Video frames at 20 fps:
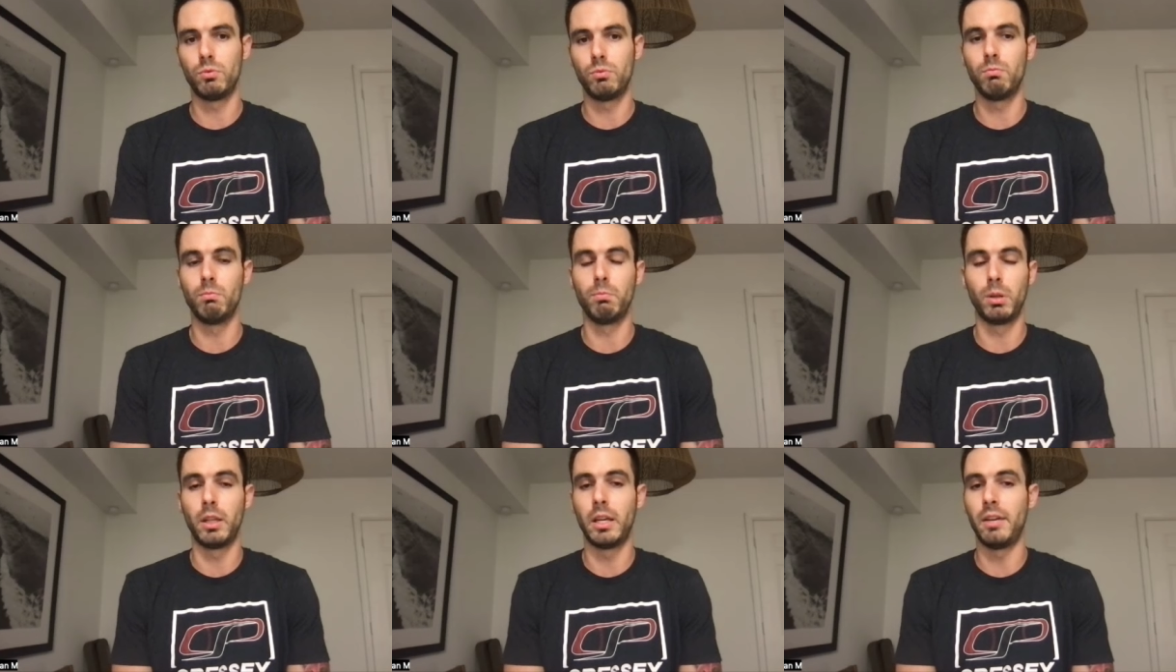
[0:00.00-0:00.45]

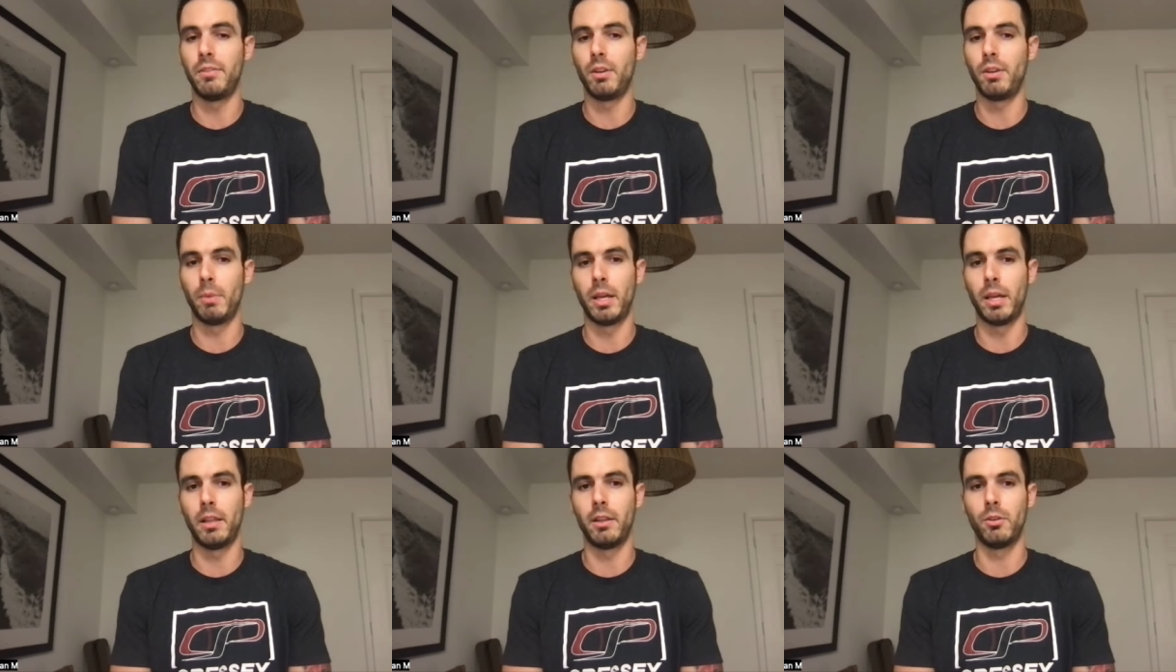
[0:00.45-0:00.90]
believed in
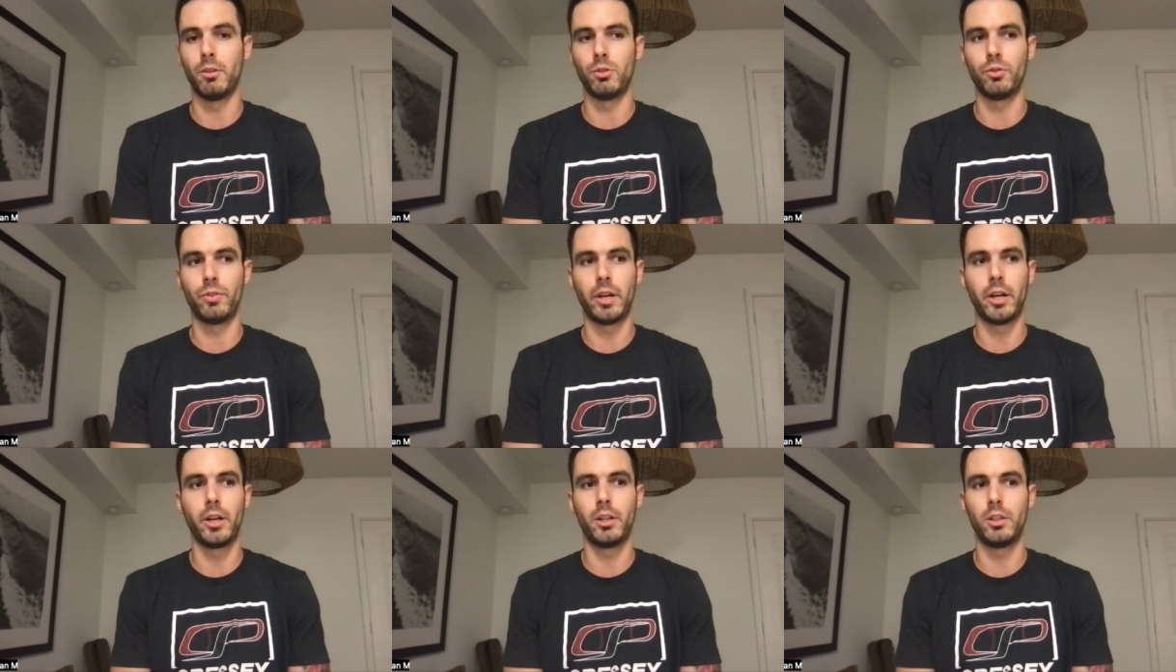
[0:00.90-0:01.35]
me and it was
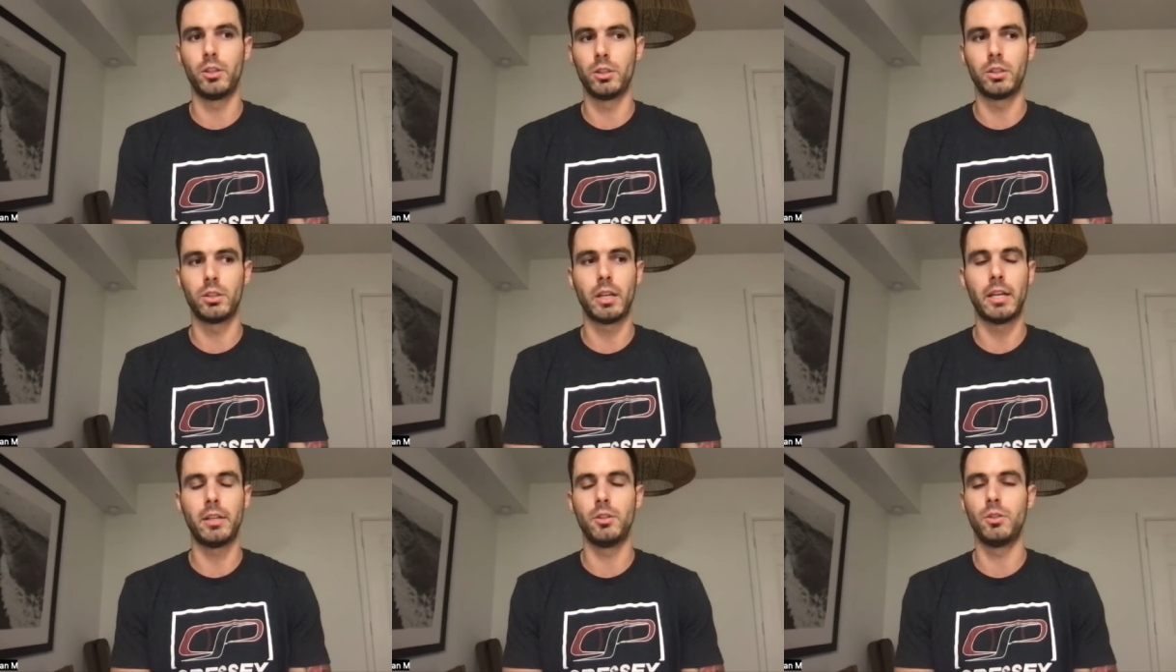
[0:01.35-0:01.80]
very just
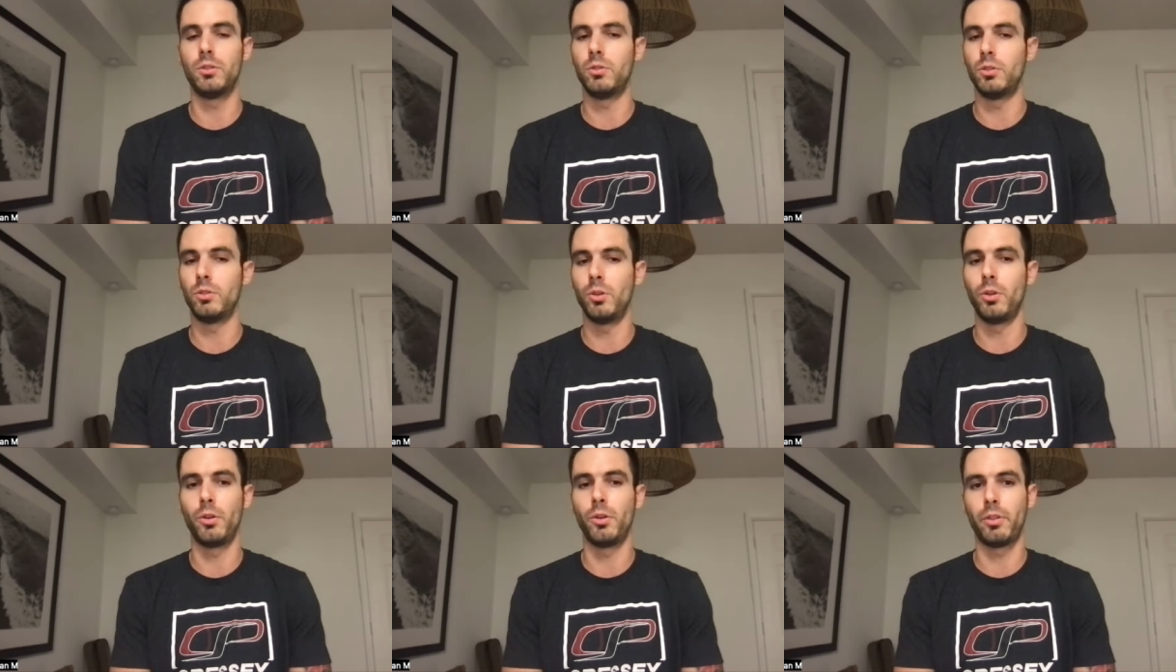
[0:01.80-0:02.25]
hey
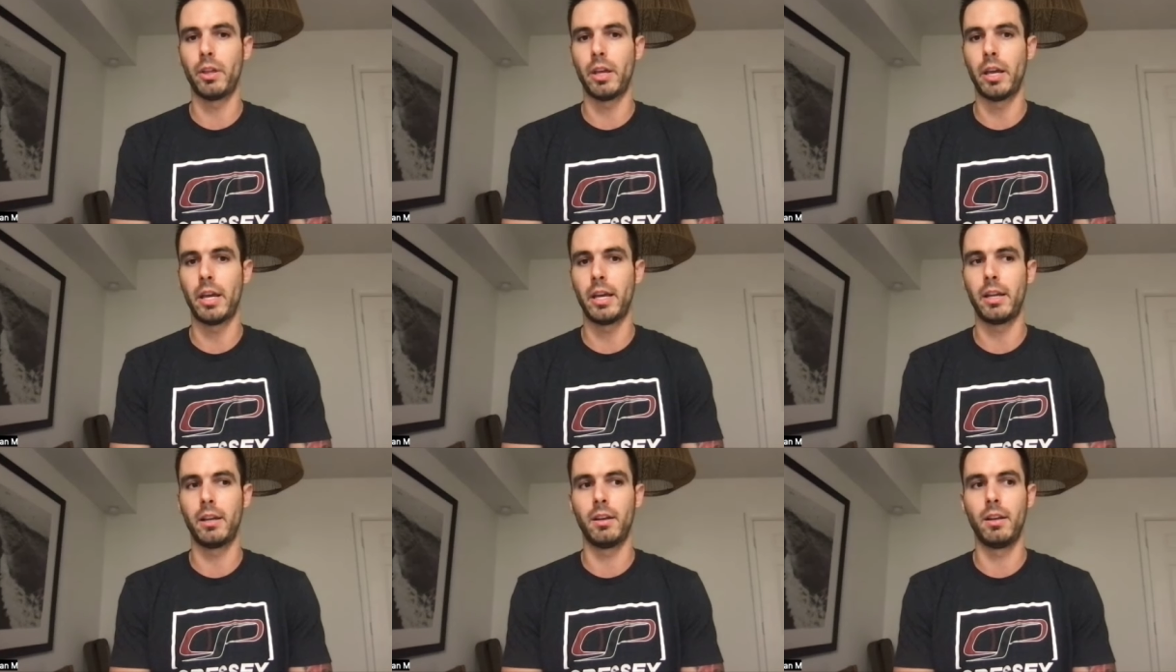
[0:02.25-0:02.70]
do your
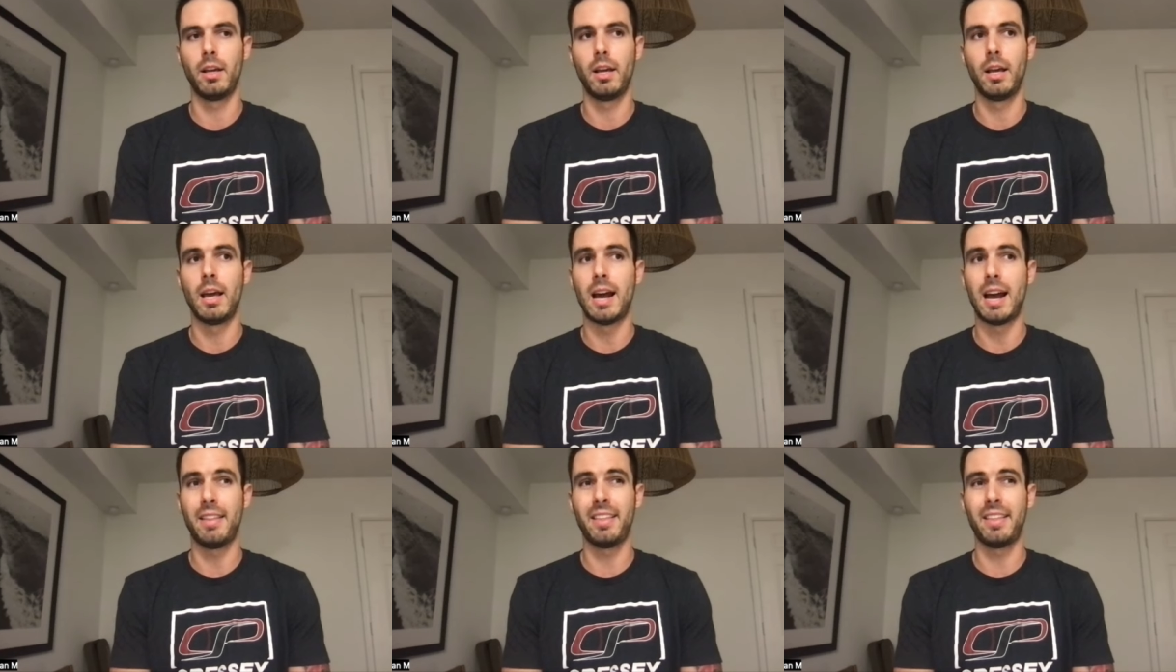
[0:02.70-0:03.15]
thing and
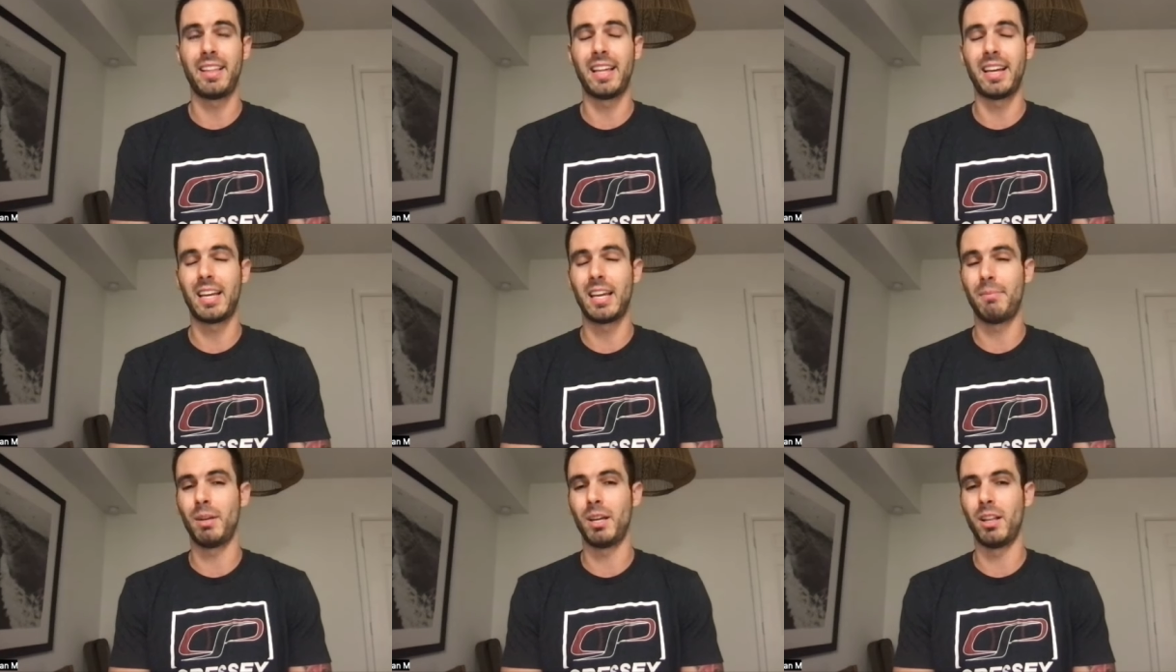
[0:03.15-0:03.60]
i think that
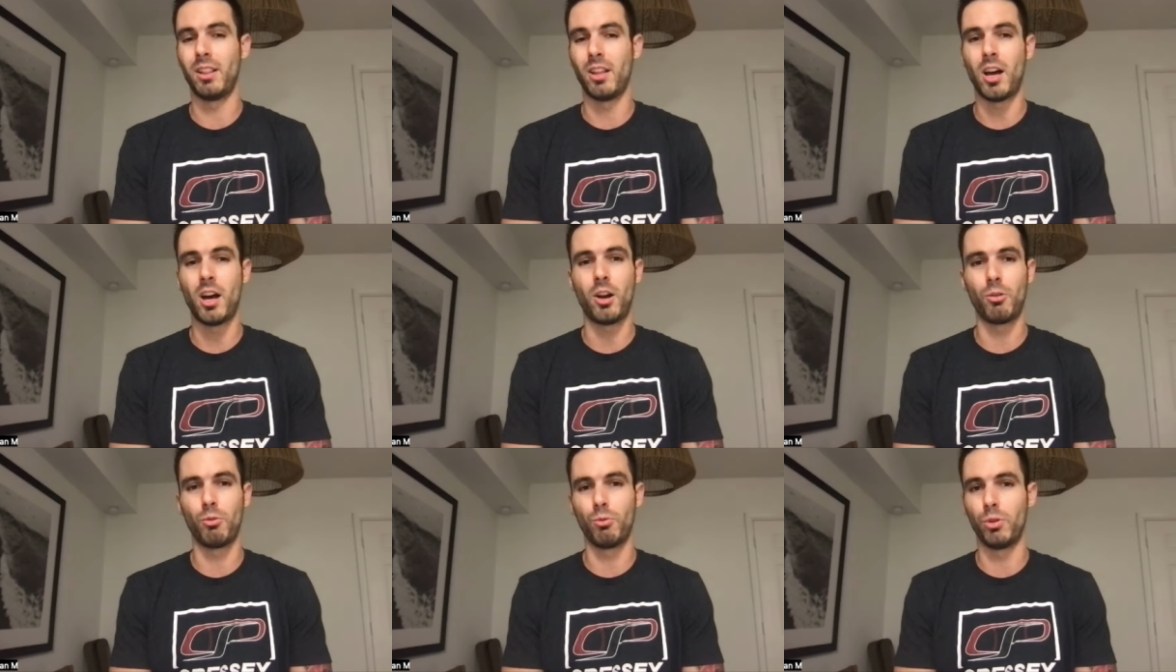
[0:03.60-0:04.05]
gave me a
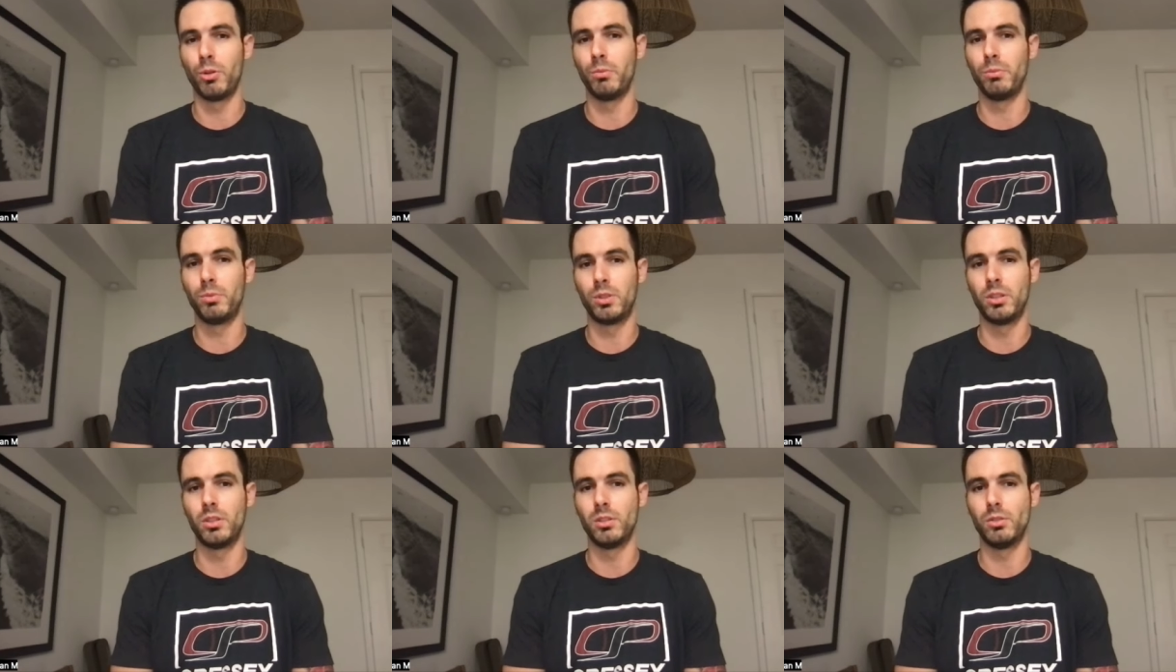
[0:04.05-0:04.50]
lot of room
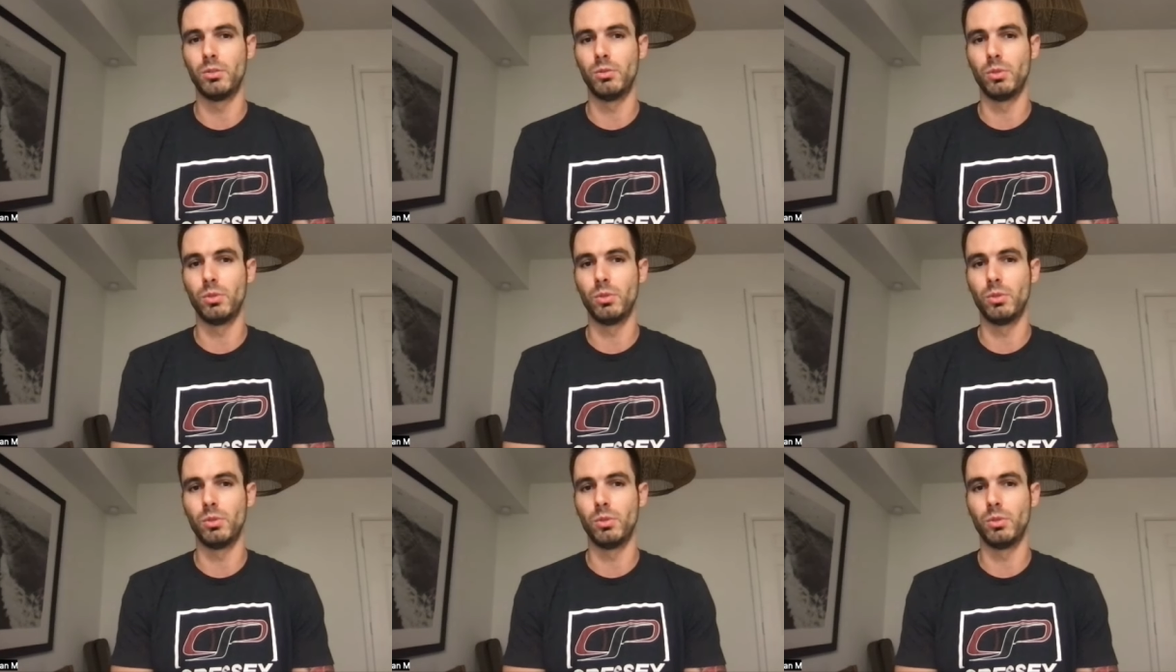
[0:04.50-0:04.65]
to